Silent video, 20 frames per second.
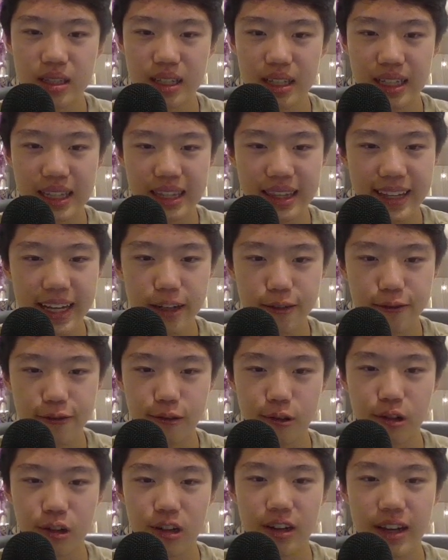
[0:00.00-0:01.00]
knight
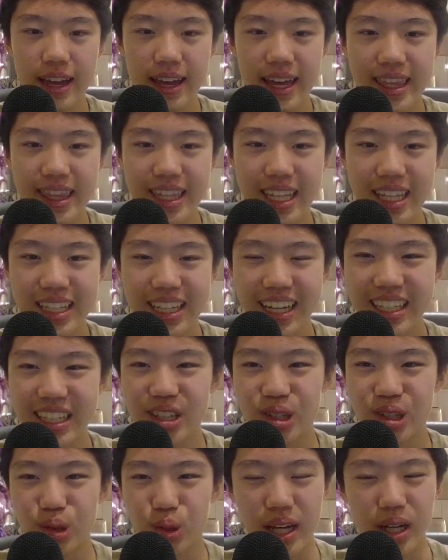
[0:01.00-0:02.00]
f4 and then knight
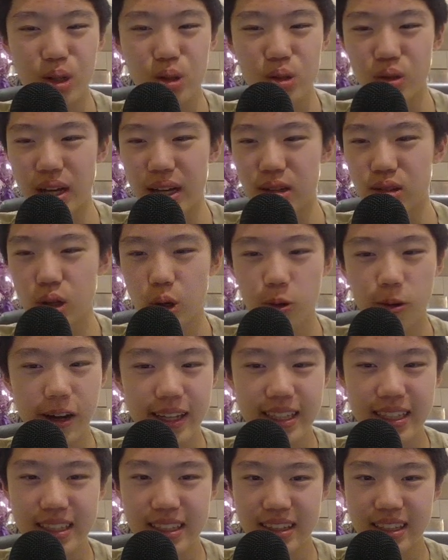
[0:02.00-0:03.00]
e2. I don't know why
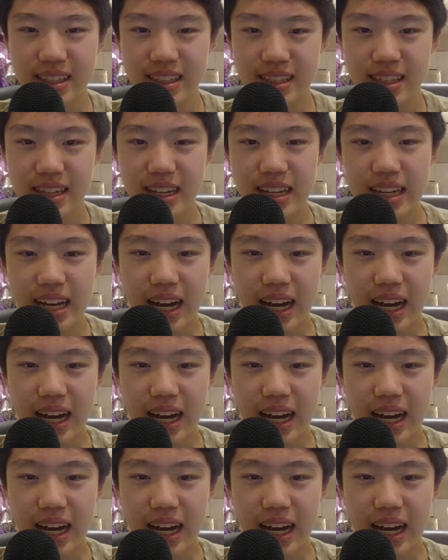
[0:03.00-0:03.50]
he did this.